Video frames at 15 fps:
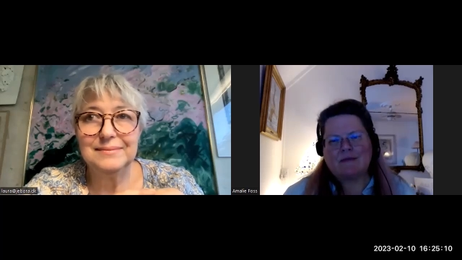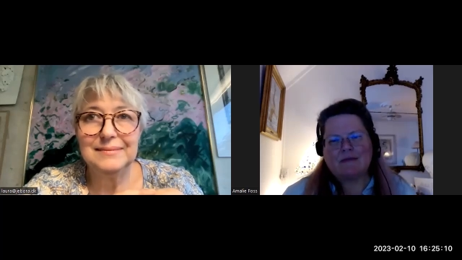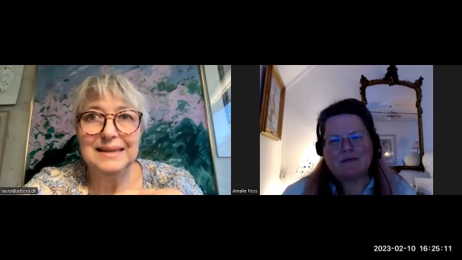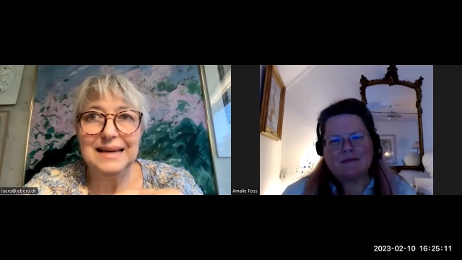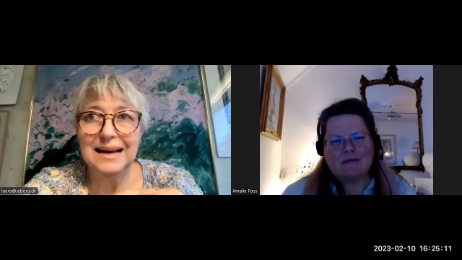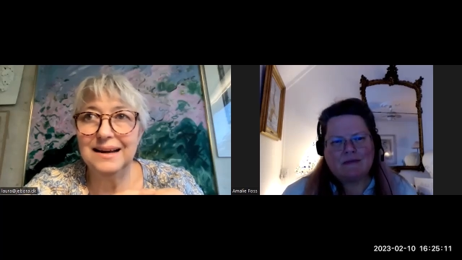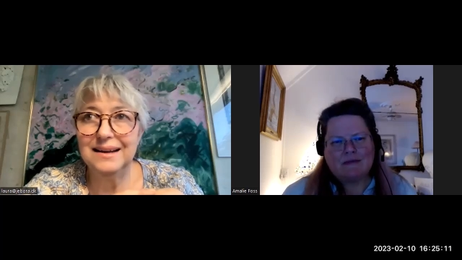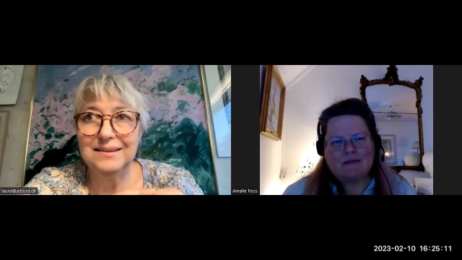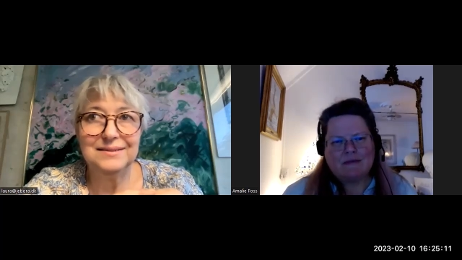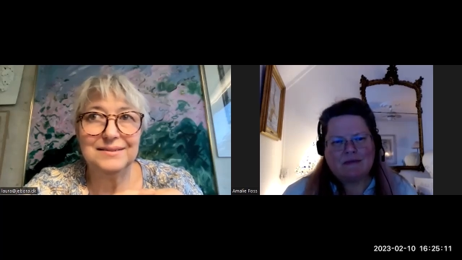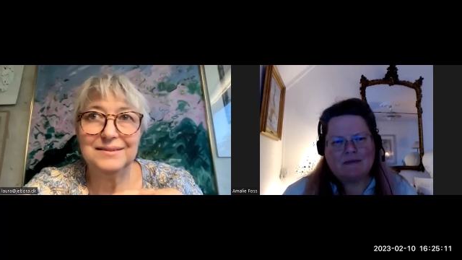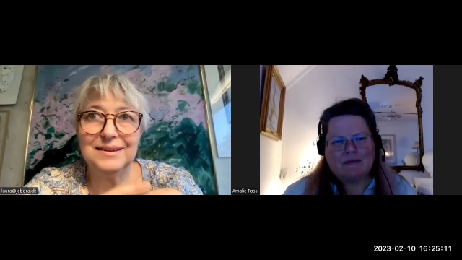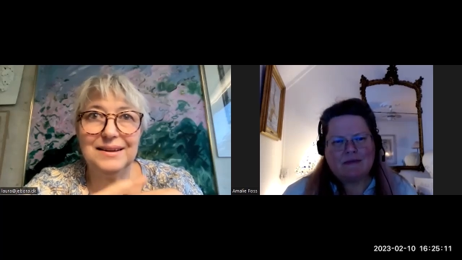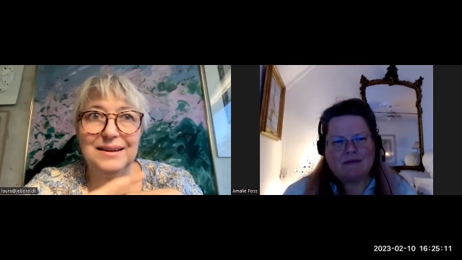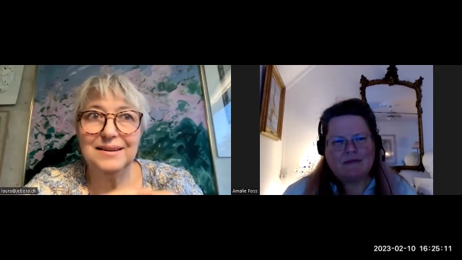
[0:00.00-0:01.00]
Speaker 1: yeah
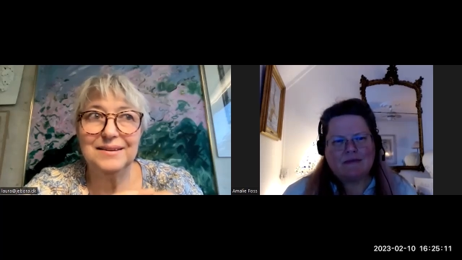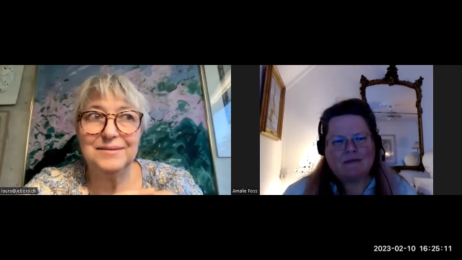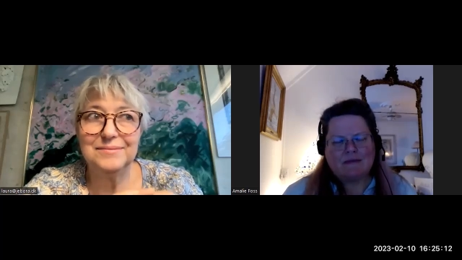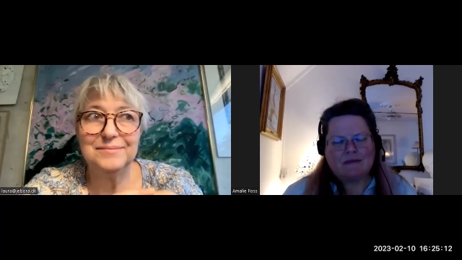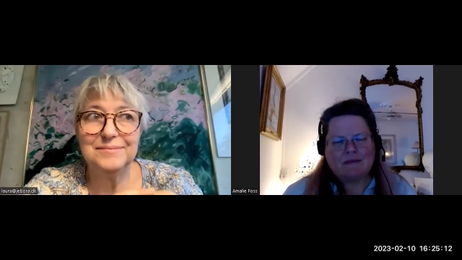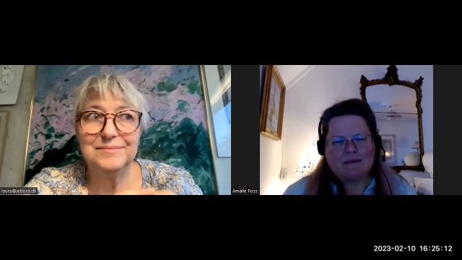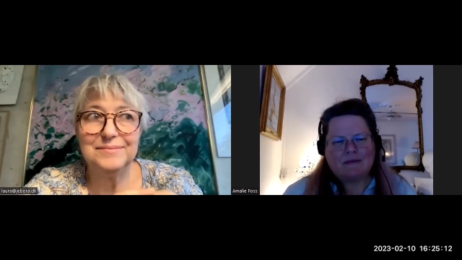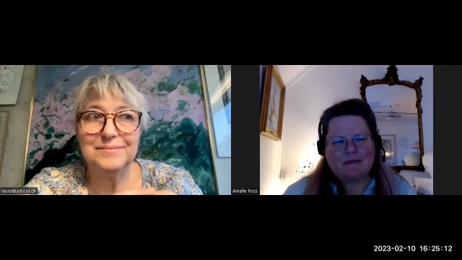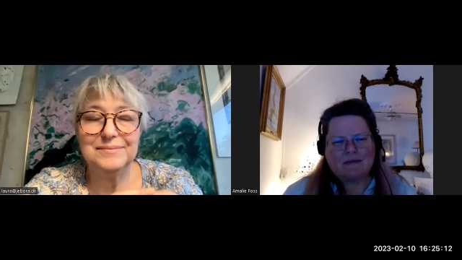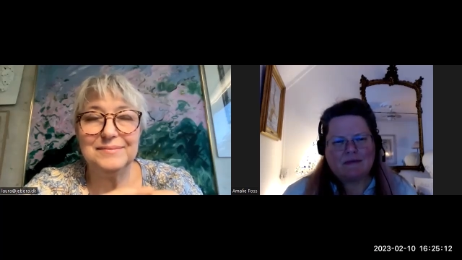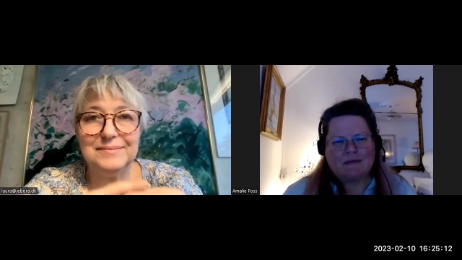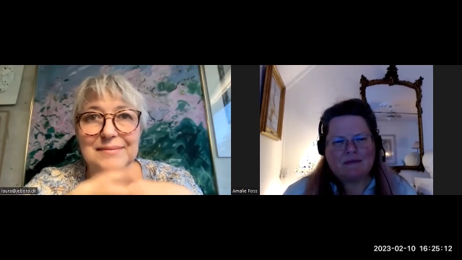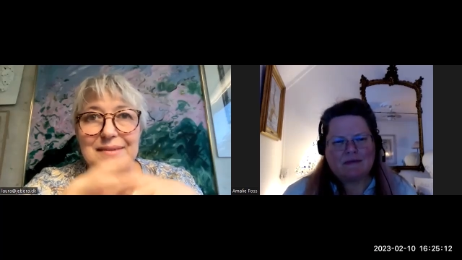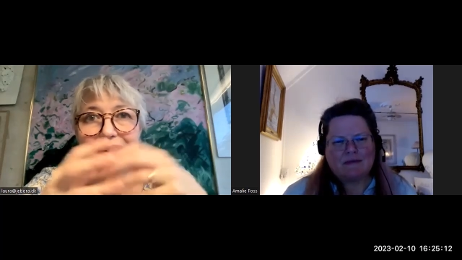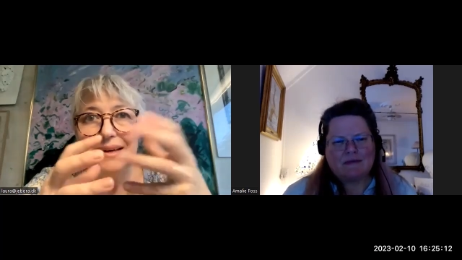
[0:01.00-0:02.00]
um,
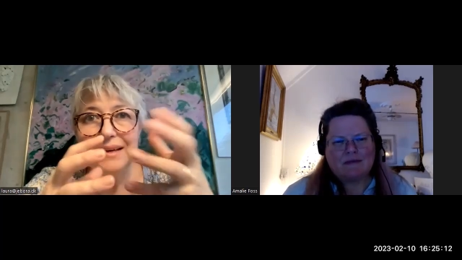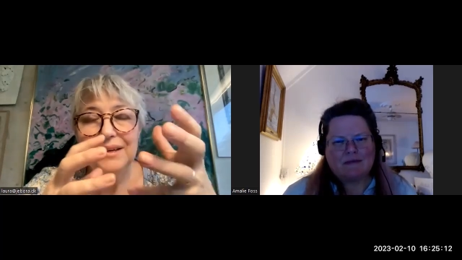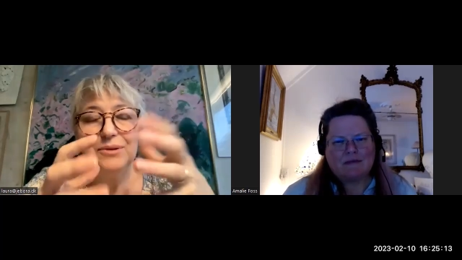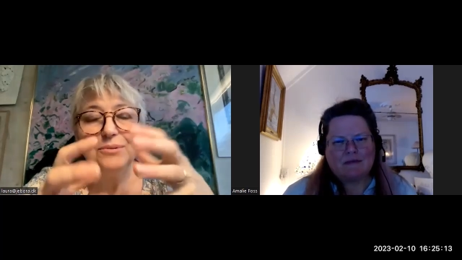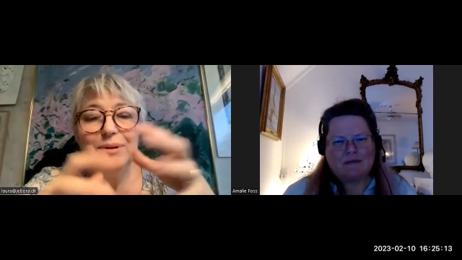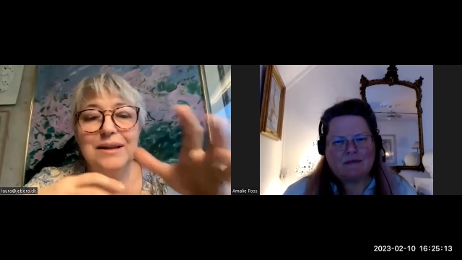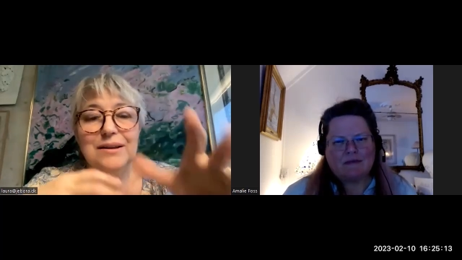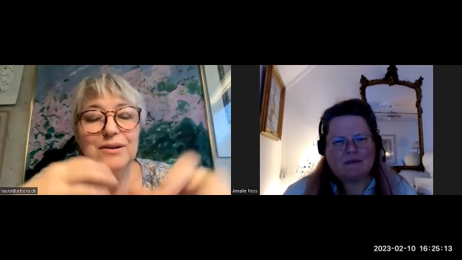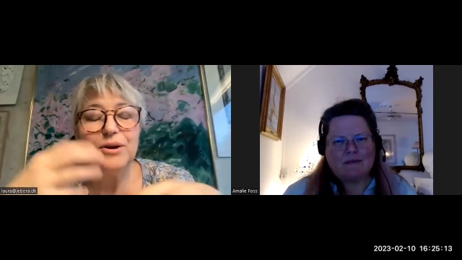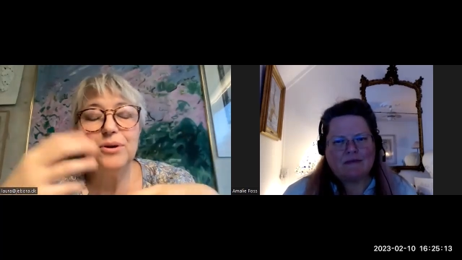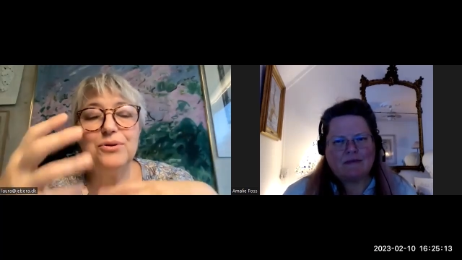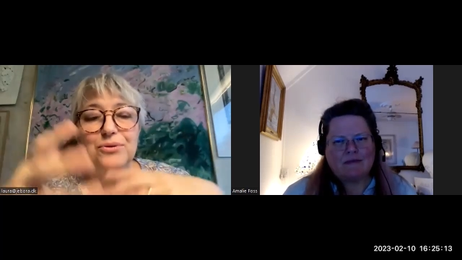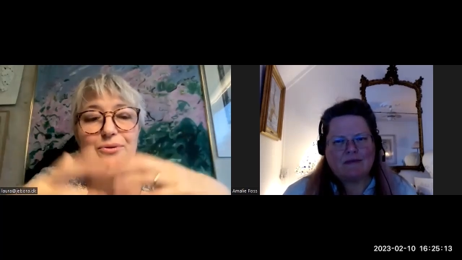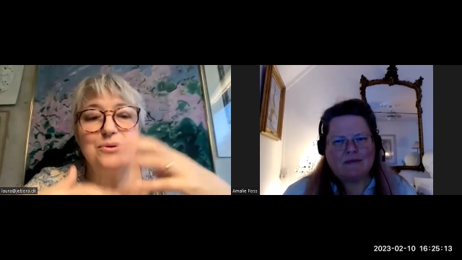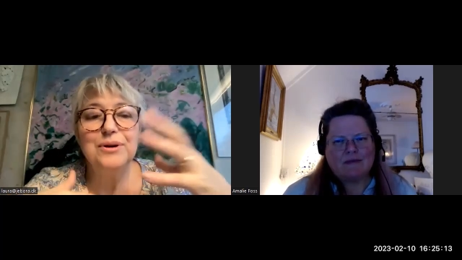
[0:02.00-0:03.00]
you will
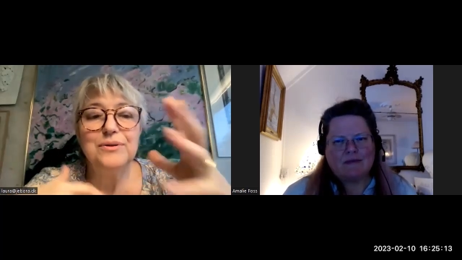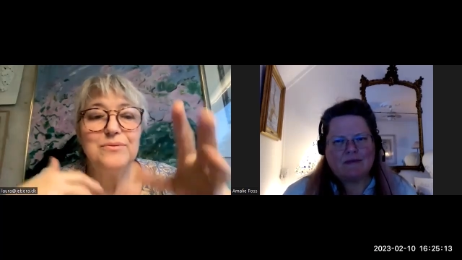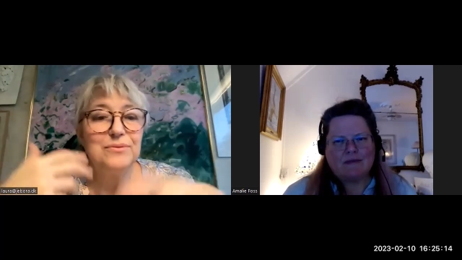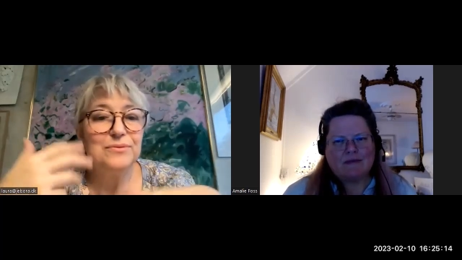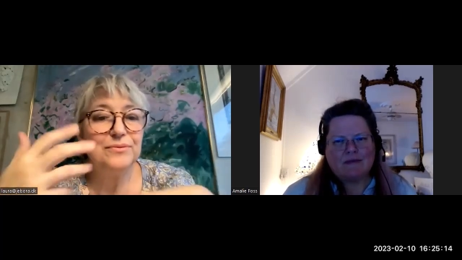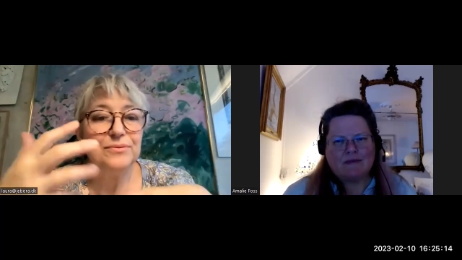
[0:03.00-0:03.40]
go through it